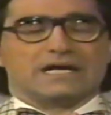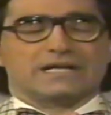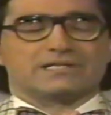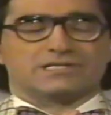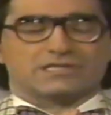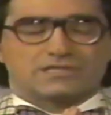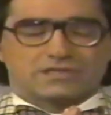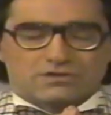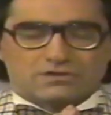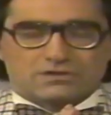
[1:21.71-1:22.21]

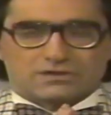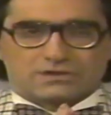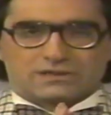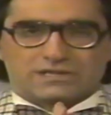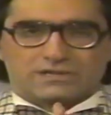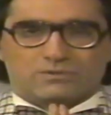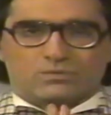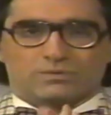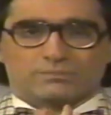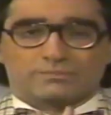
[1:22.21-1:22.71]
I
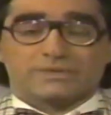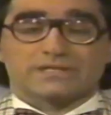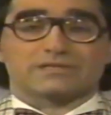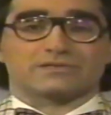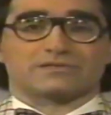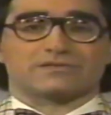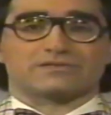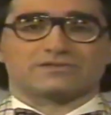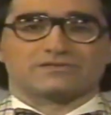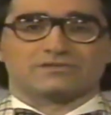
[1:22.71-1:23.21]
certainly will
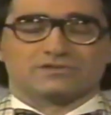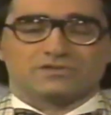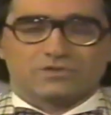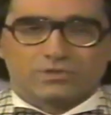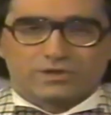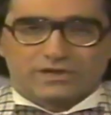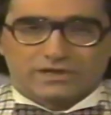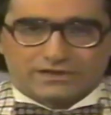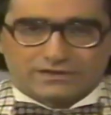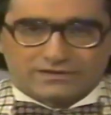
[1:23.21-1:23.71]
miss
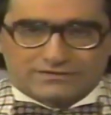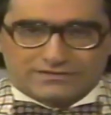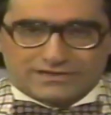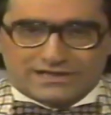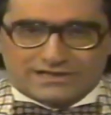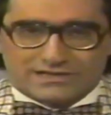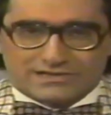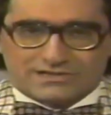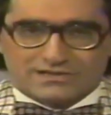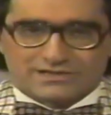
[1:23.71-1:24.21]
doing
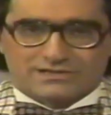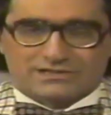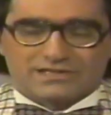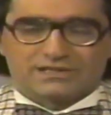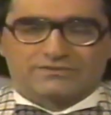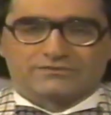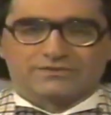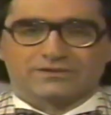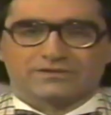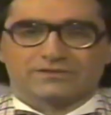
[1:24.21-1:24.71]
the
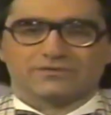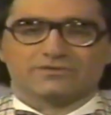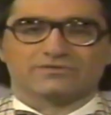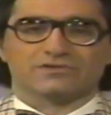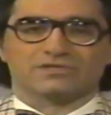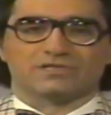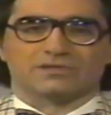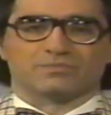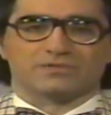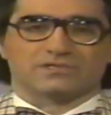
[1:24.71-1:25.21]
SCTV
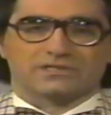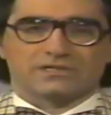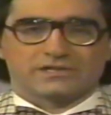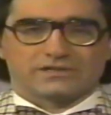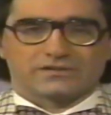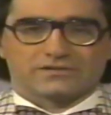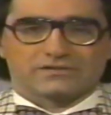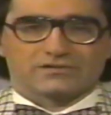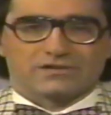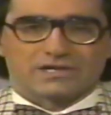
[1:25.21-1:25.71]
News. In
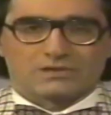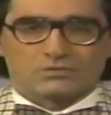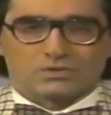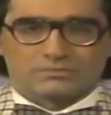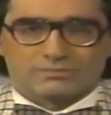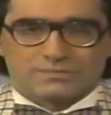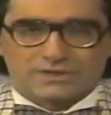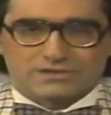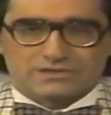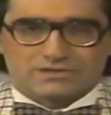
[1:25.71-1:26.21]
particular, I
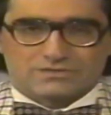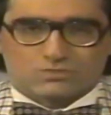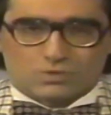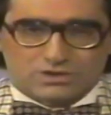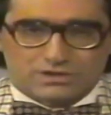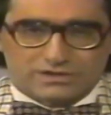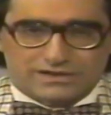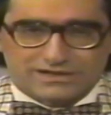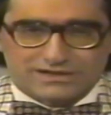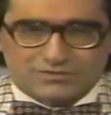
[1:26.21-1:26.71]
will miss
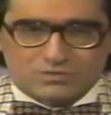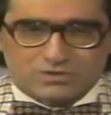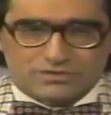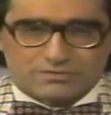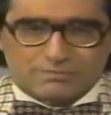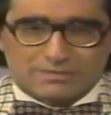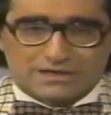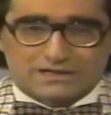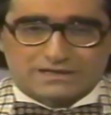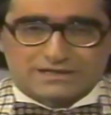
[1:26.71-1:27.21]
working
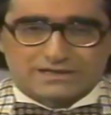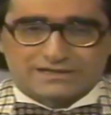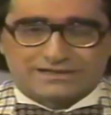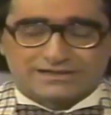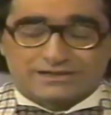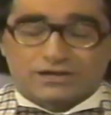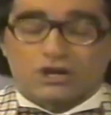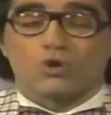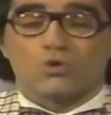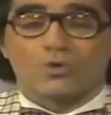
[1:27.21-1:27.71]
with
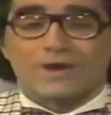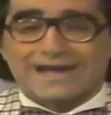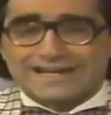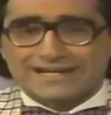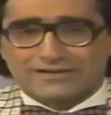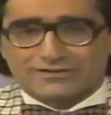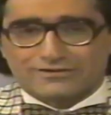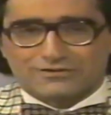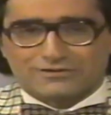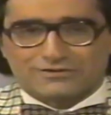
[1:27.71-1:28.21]
my
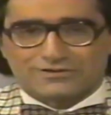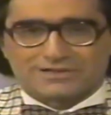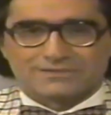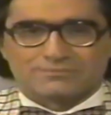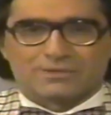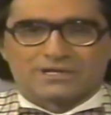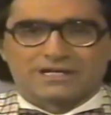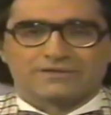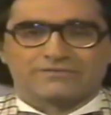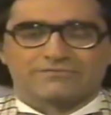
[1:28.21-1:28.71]
co-anchor
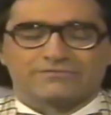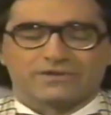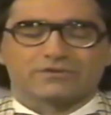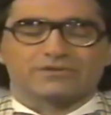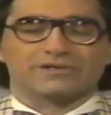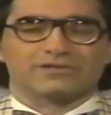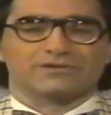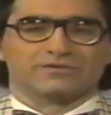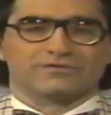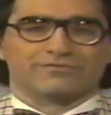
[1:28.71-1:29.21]
and my
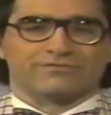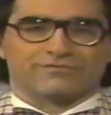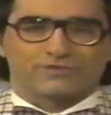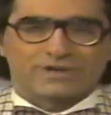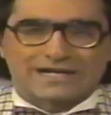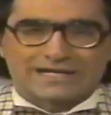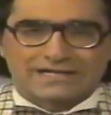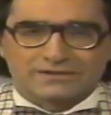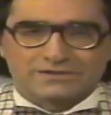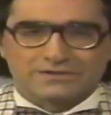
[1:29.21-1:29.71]
very good
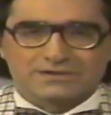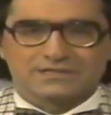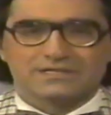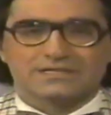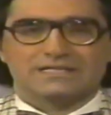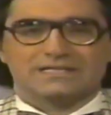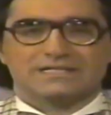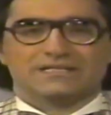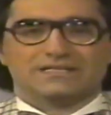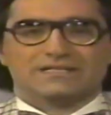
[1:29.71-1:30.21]
friend,
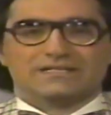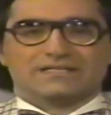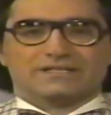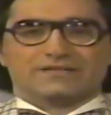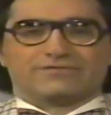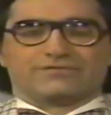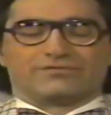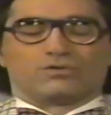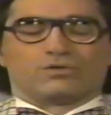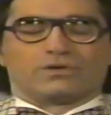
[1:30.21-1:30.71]

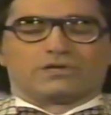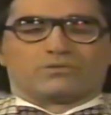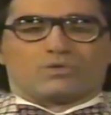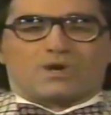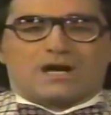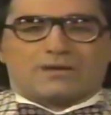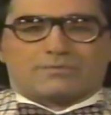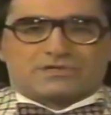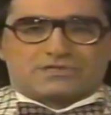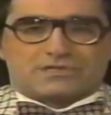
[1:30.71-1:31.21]
Floyd
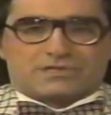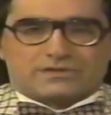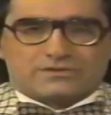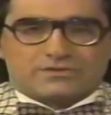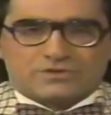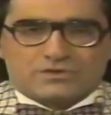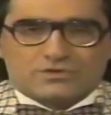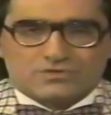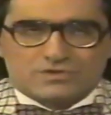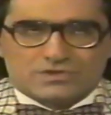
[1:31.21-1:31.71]

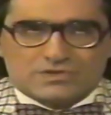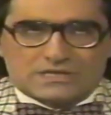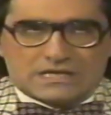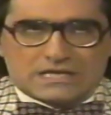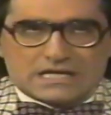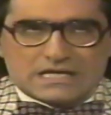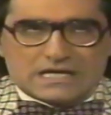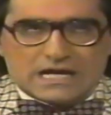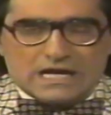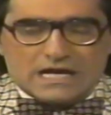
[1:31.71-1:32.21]
Robertson, whose
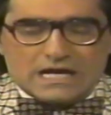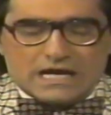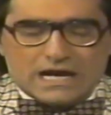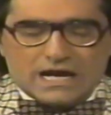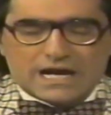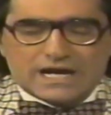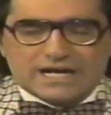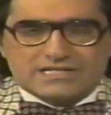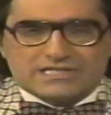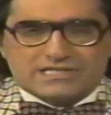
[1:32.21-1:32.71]

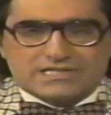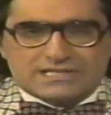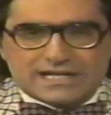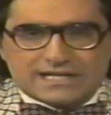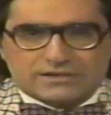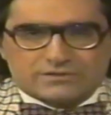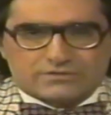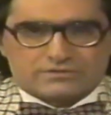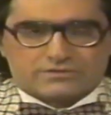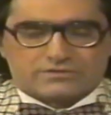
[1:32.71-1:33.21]
high
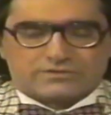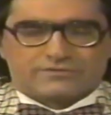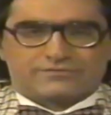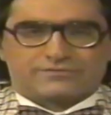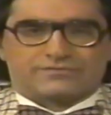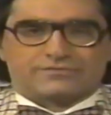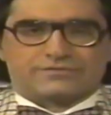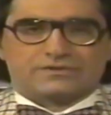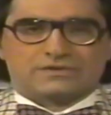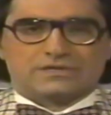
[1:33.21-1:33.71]
standard
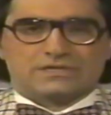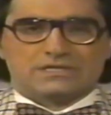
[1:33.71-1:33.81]
of